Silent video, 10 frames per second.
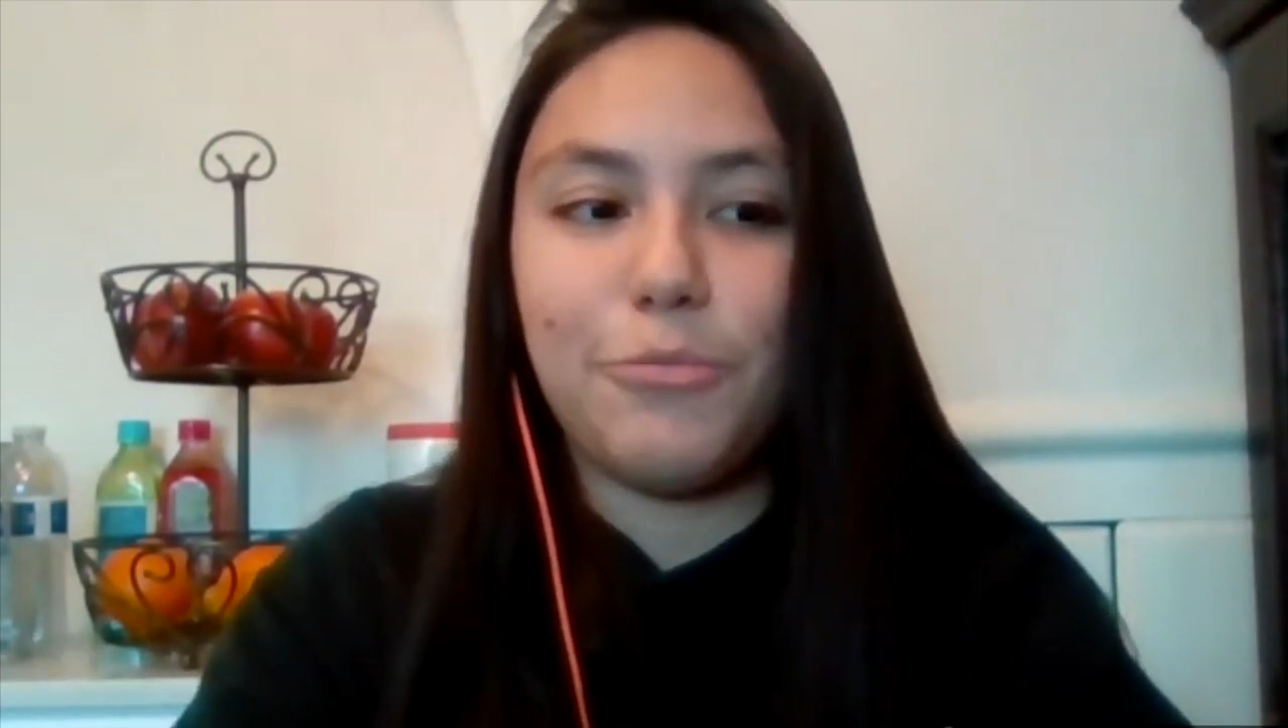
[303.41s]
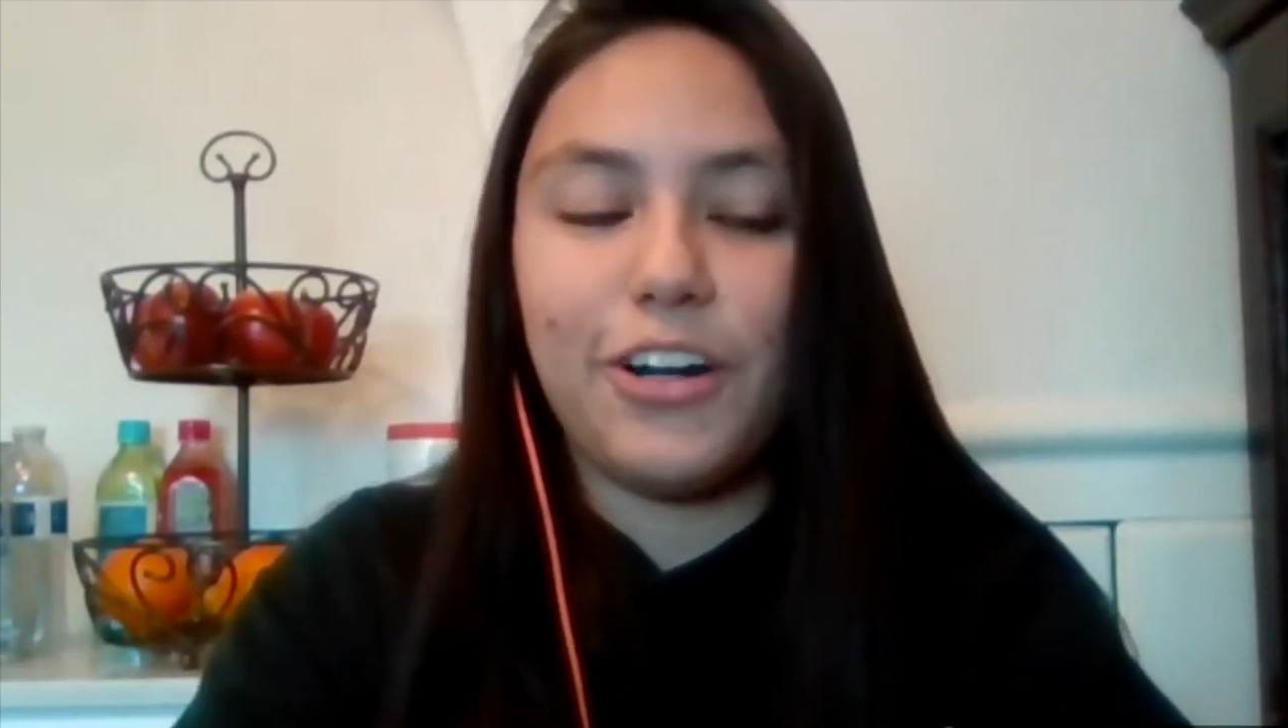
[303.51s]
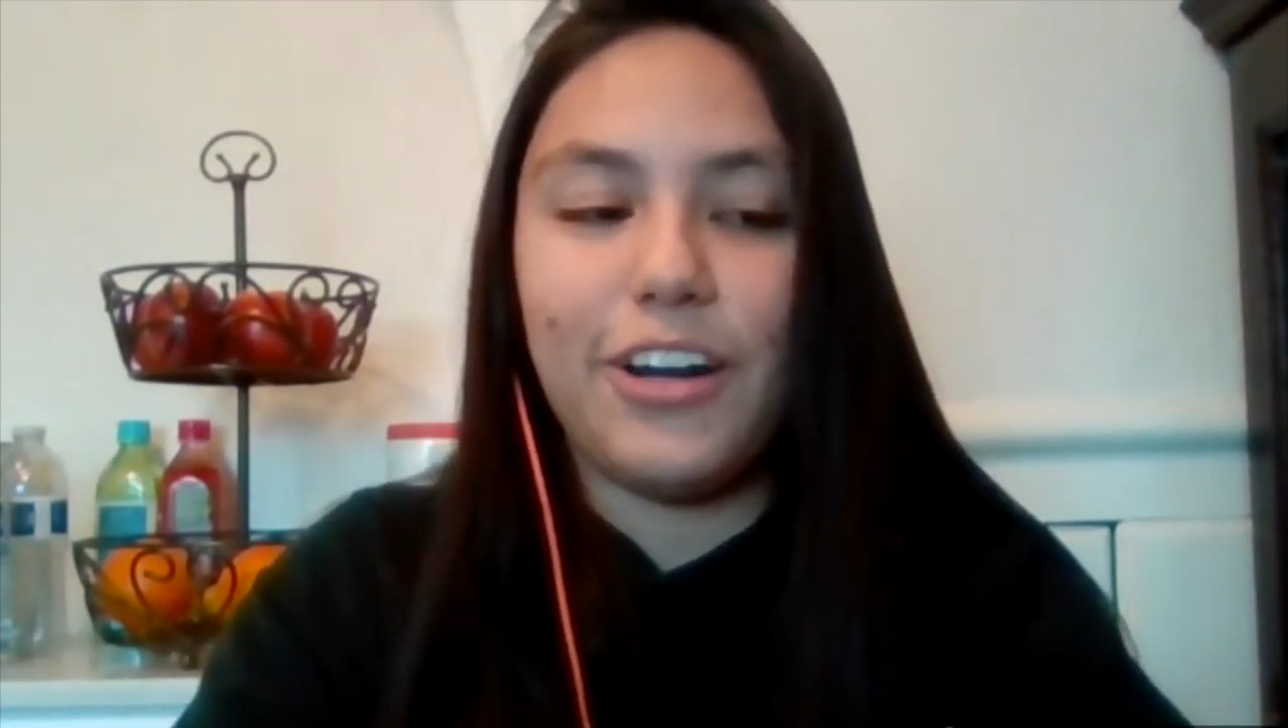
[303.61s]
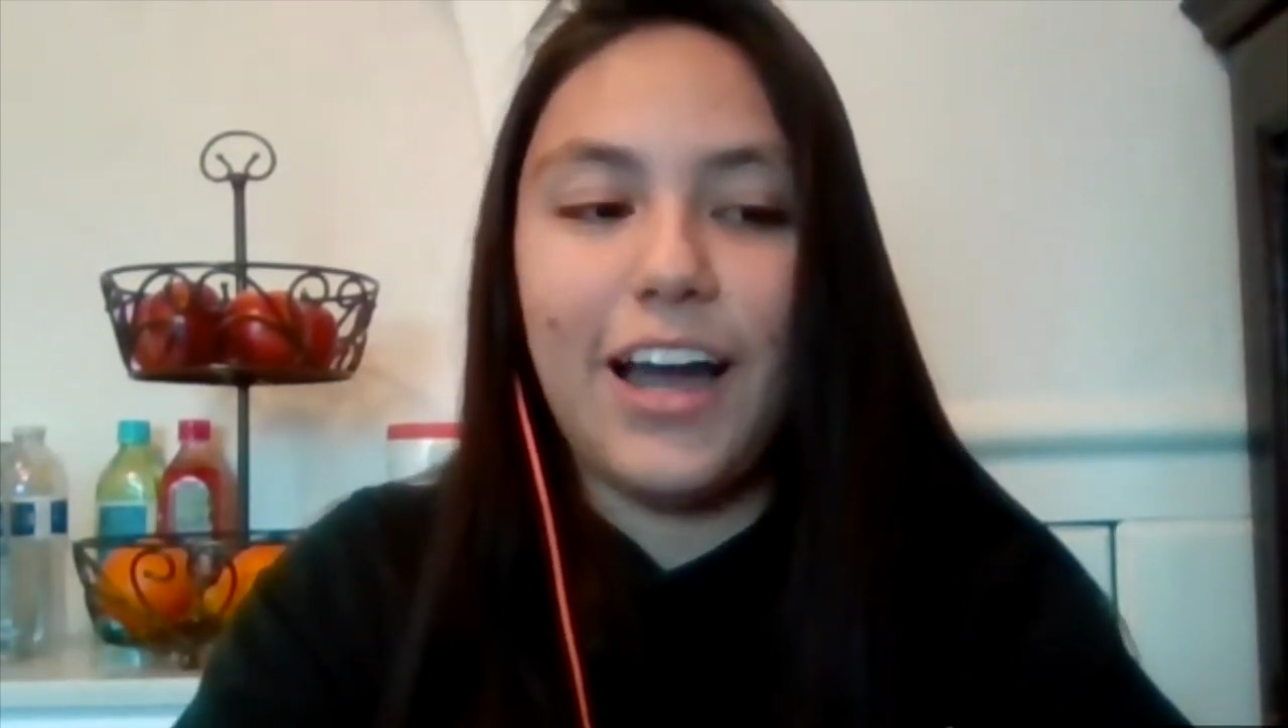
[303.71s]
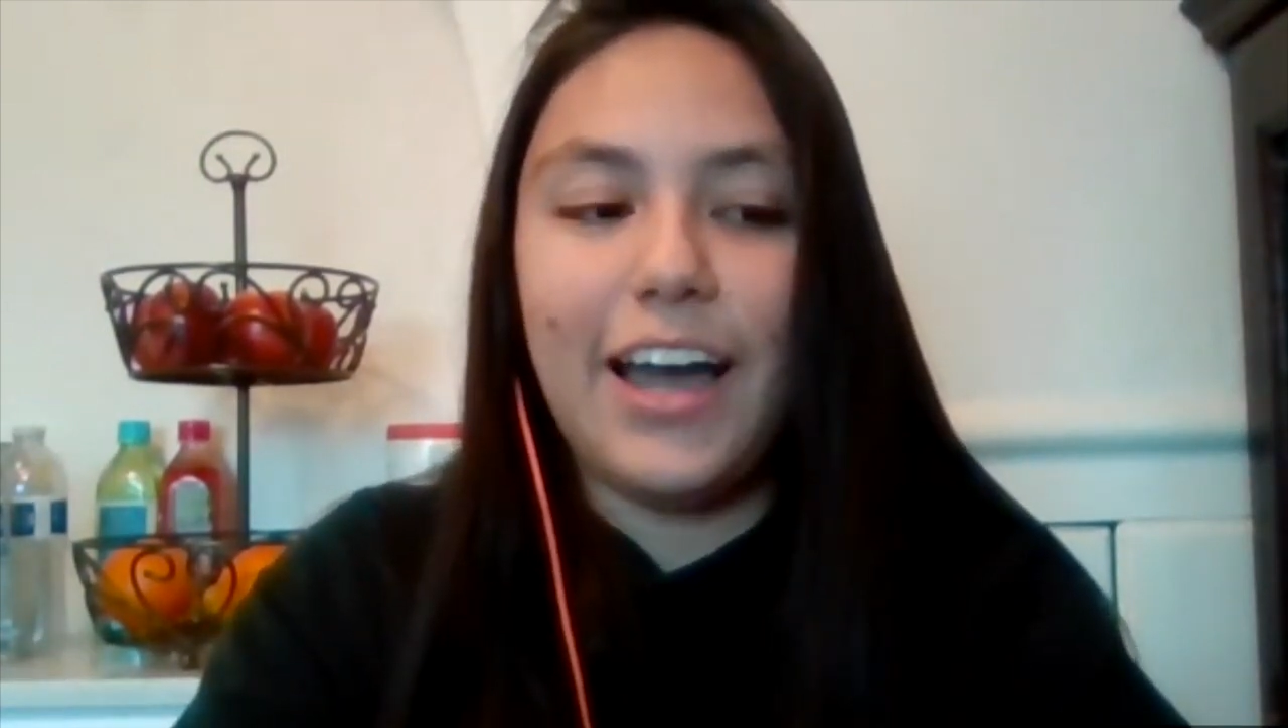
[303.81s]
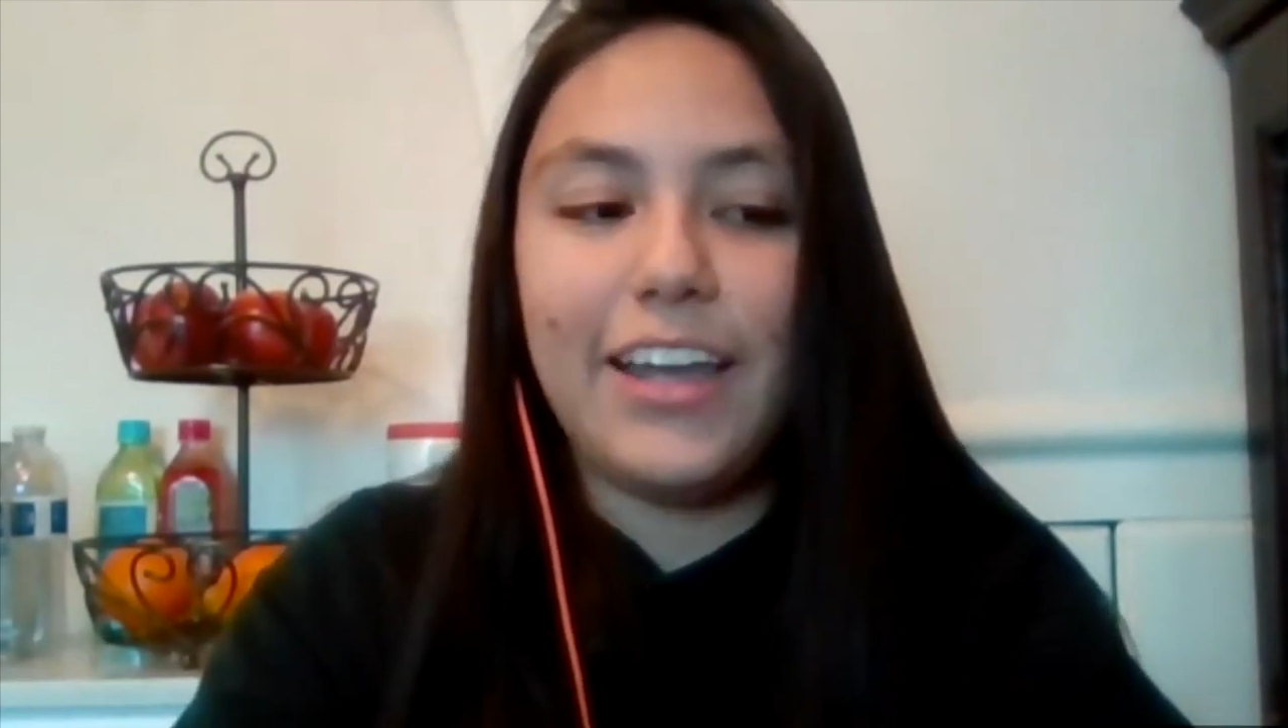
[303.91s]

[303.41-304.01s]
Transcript: where I